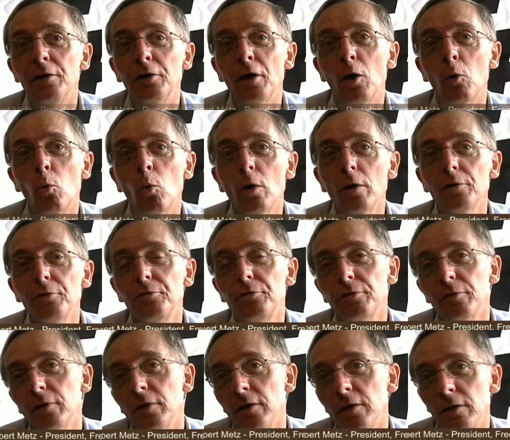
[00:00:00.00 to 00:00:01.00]
And not
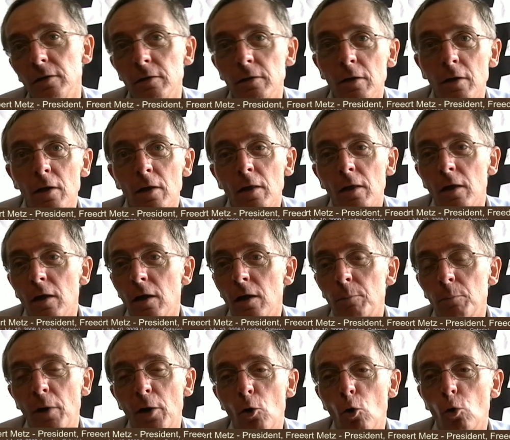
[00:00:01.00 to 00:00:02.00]
once in
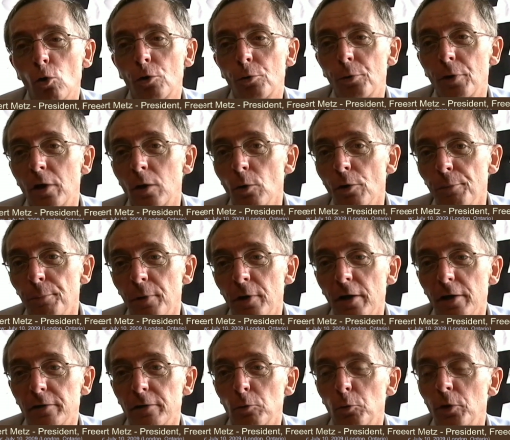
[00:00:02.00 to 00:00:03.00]
my whole career with
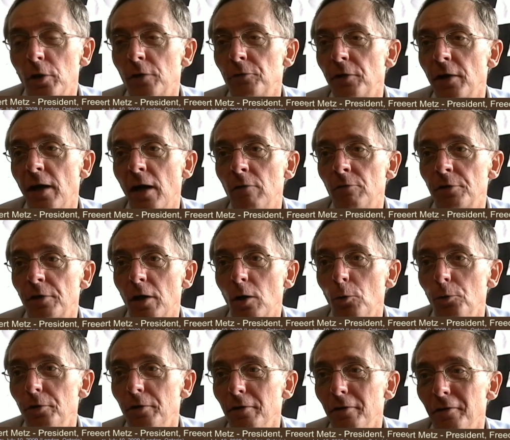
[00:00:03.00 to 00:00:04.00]
Marc did we ever have it
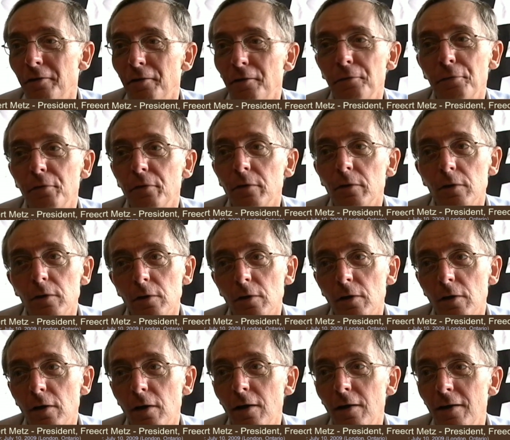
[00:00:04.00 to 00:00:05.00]
out on
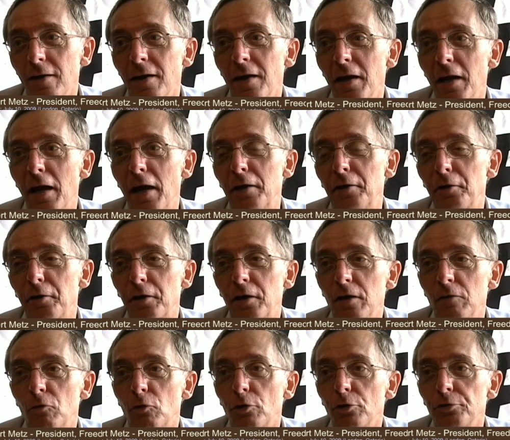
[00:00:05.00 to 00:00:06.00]
the
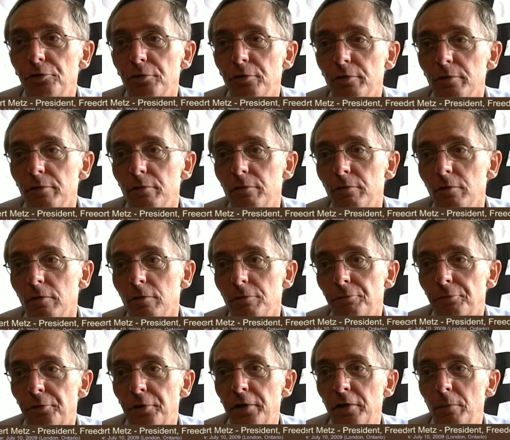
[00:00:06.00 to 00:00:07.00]
anarchy
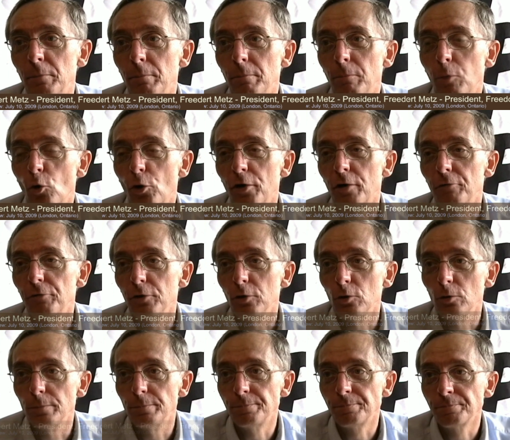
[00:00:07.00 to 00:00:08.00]
versus freedom point of
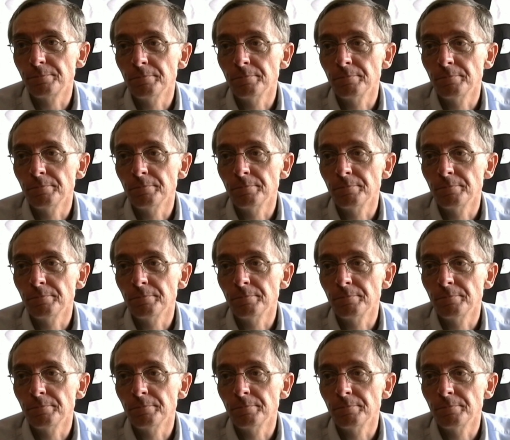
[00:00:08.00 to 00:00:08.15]
view.